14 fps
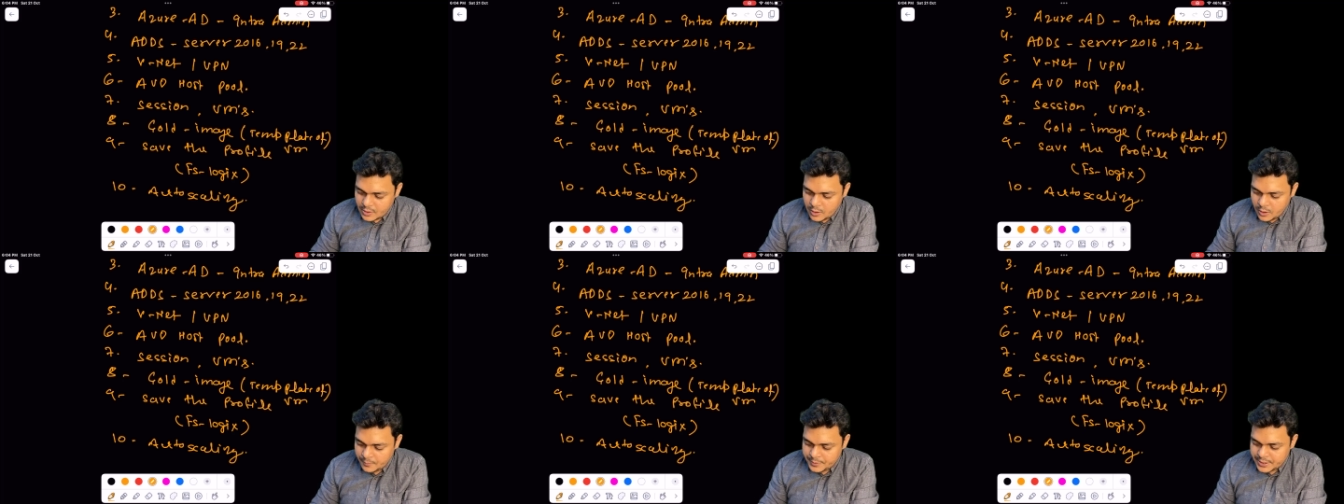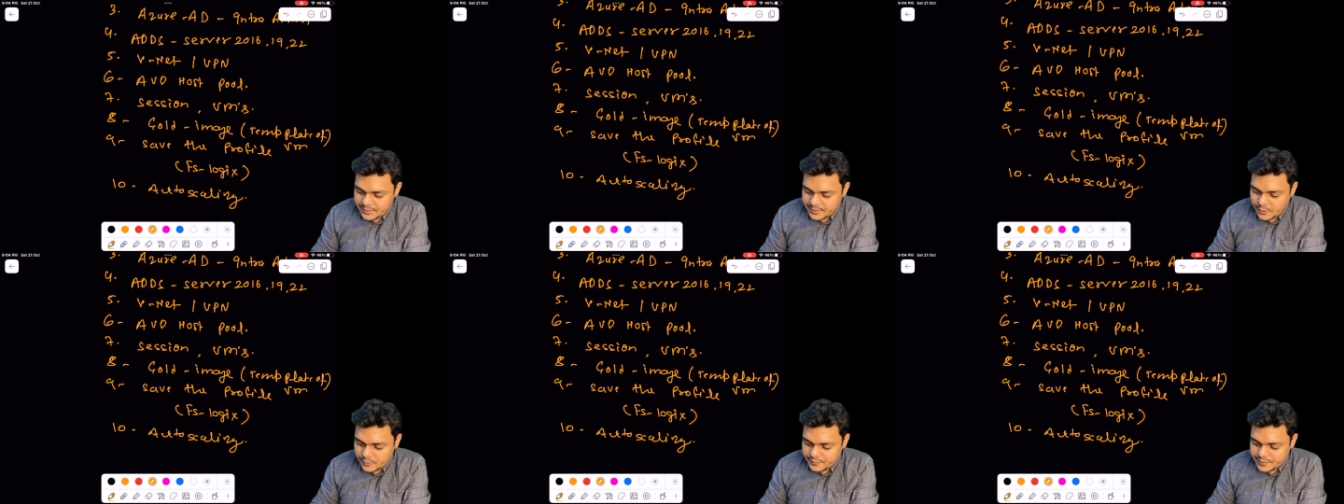how we can
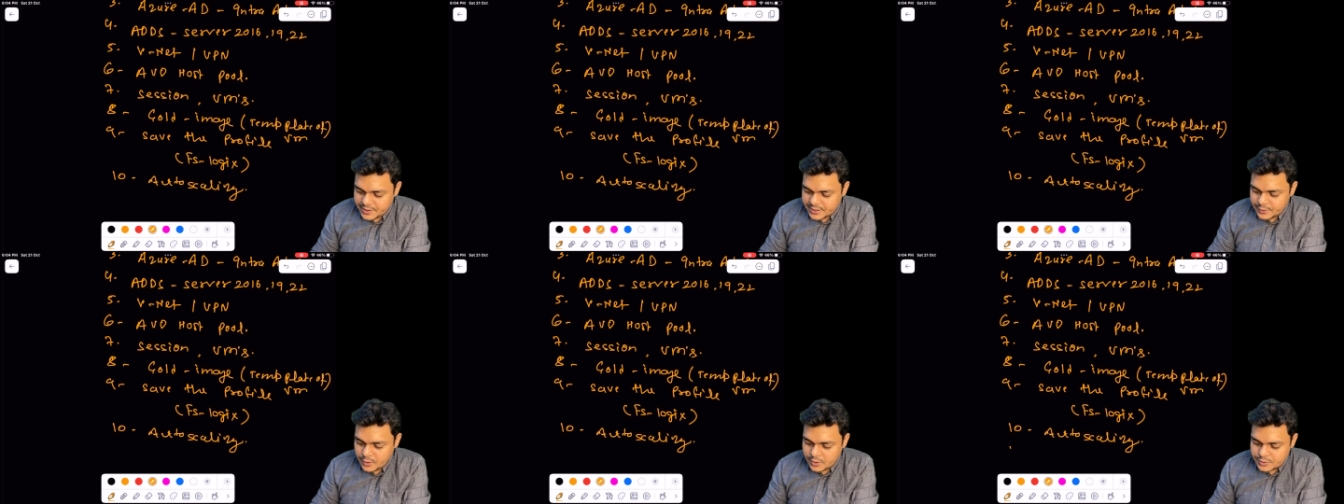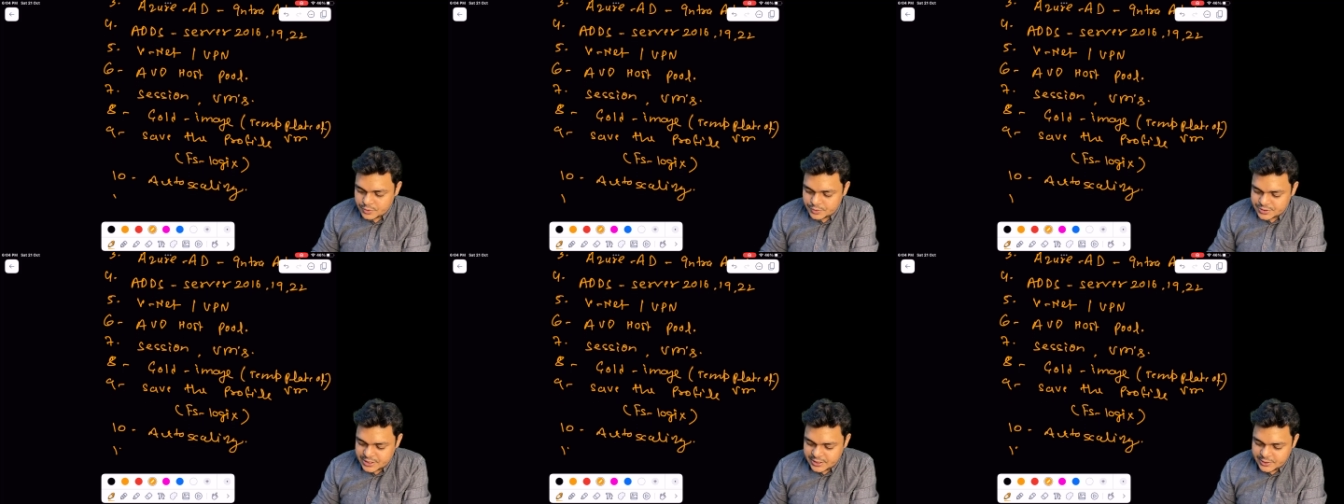configure the auto
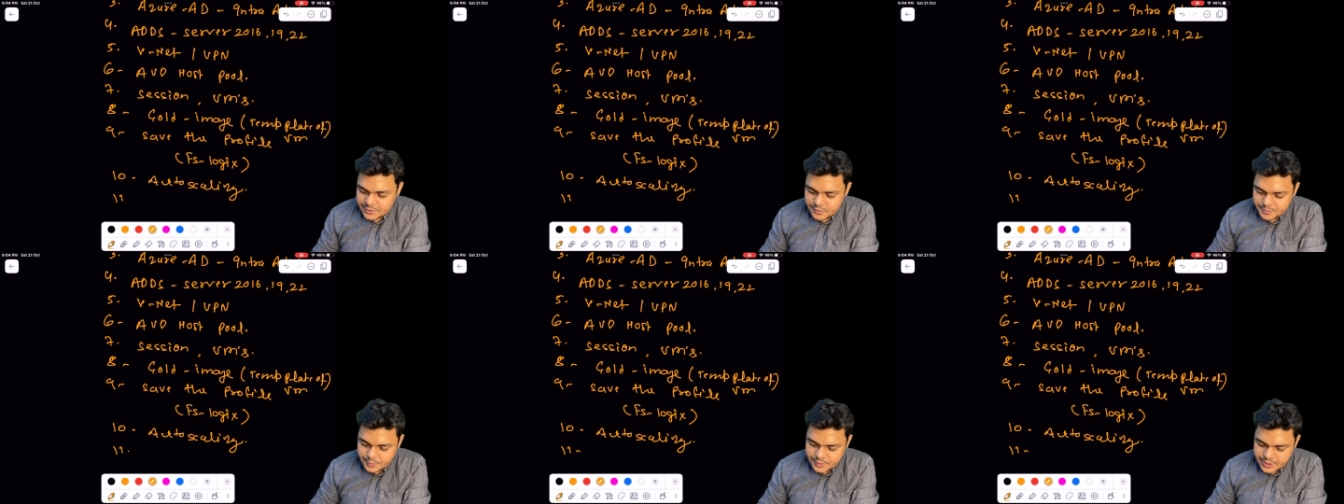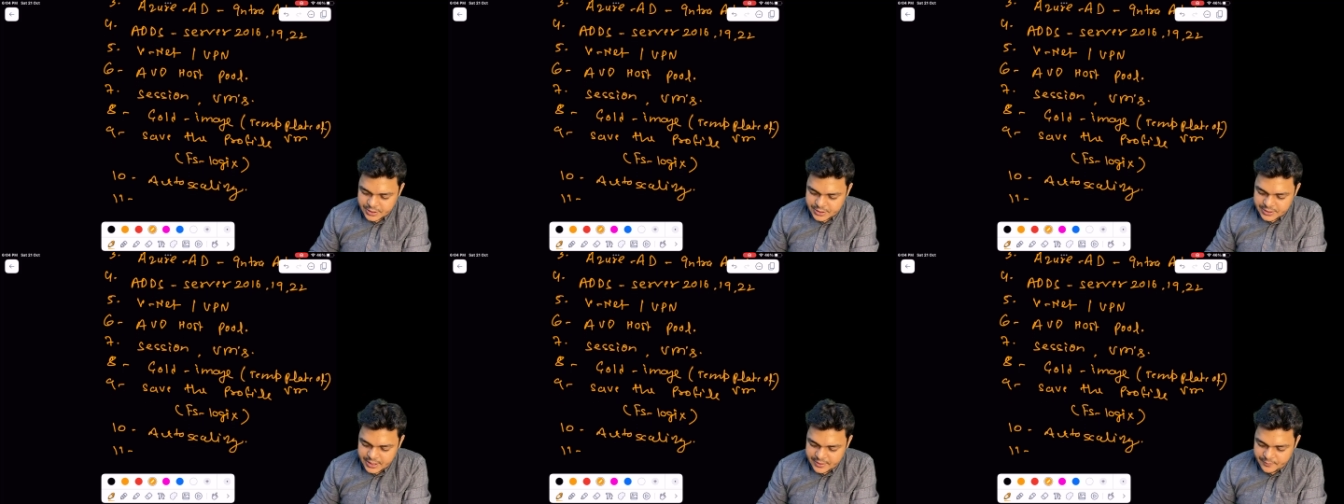scaling to
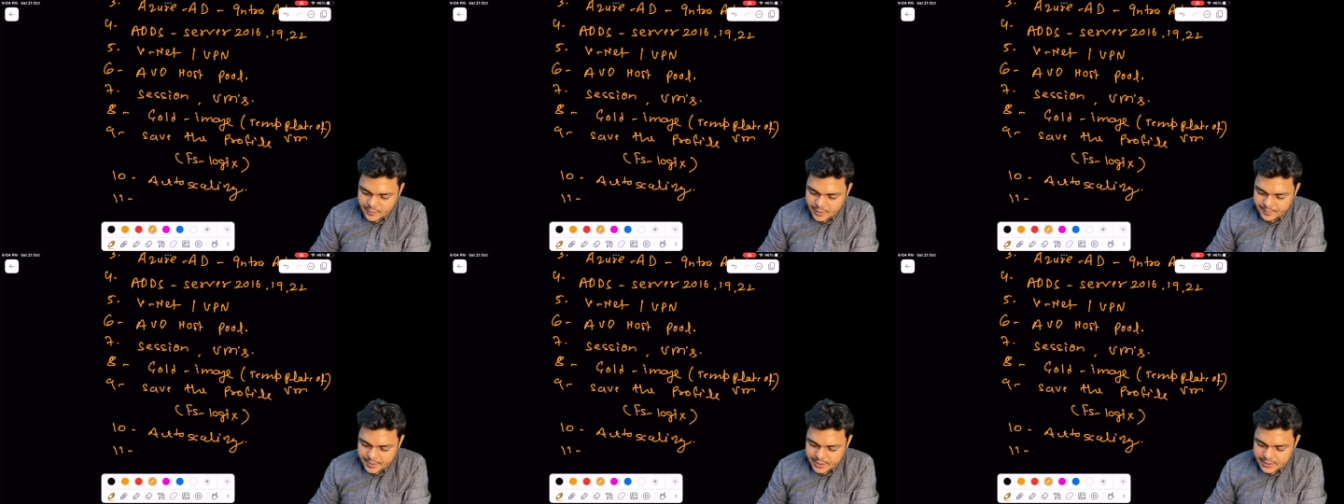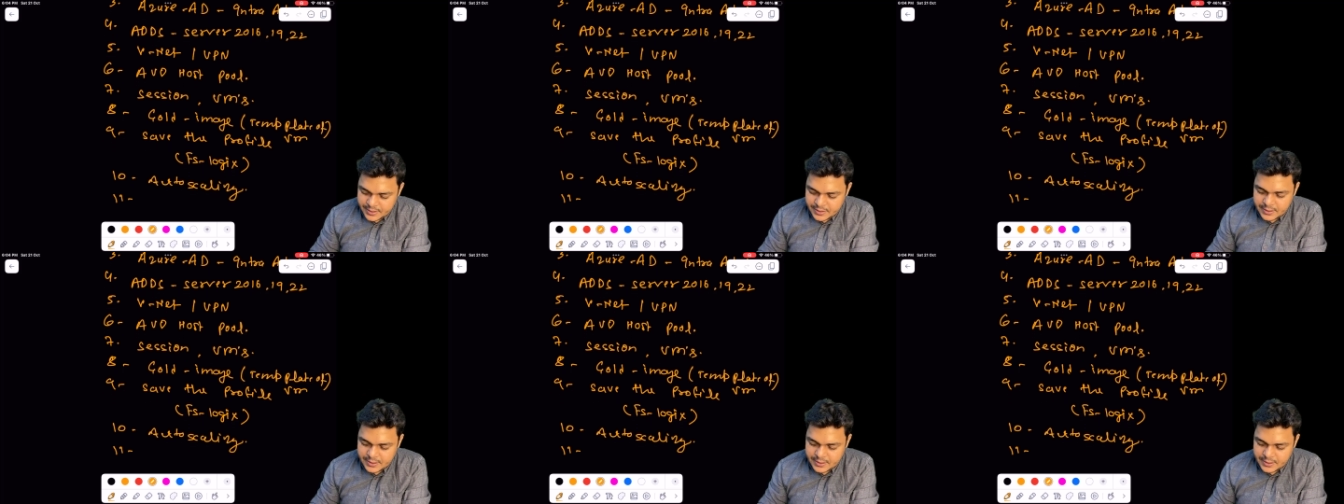protect the environment.